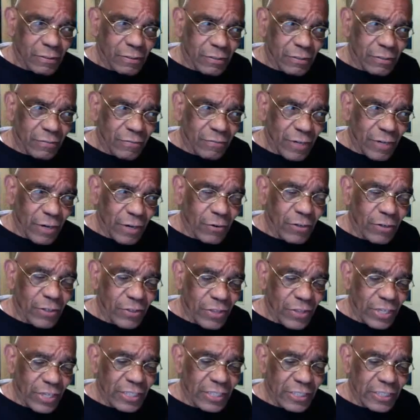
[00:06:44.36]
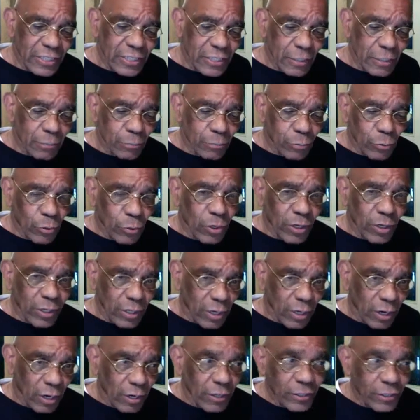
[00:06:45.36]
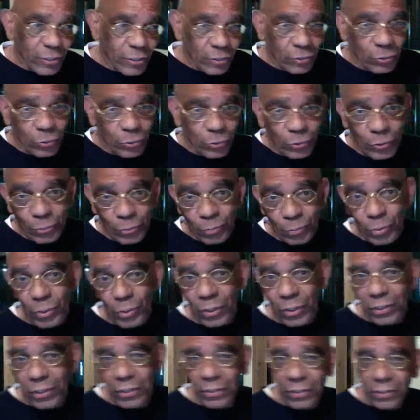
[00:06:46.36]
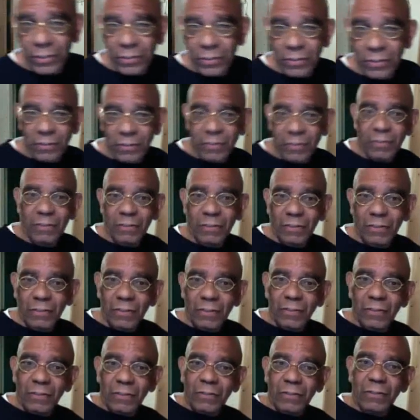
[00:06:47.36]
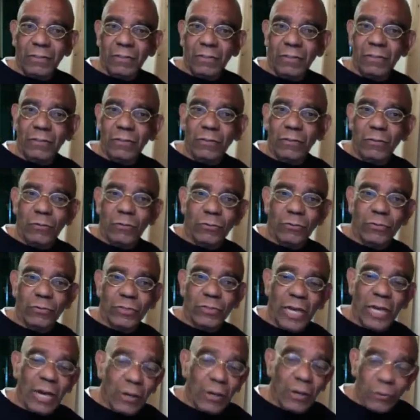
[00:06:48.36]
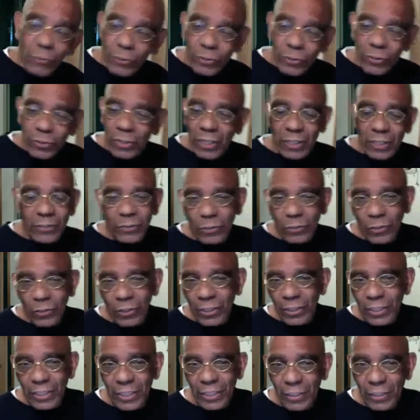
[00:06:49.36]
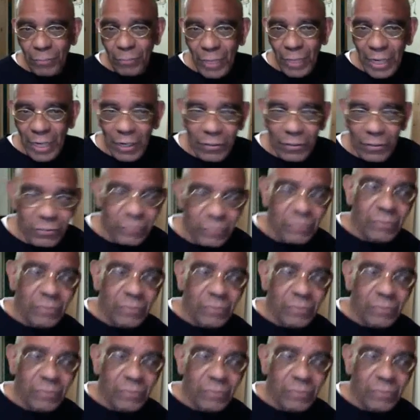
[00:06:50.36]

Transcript: the very things that brought us to the book. Now you're not talking about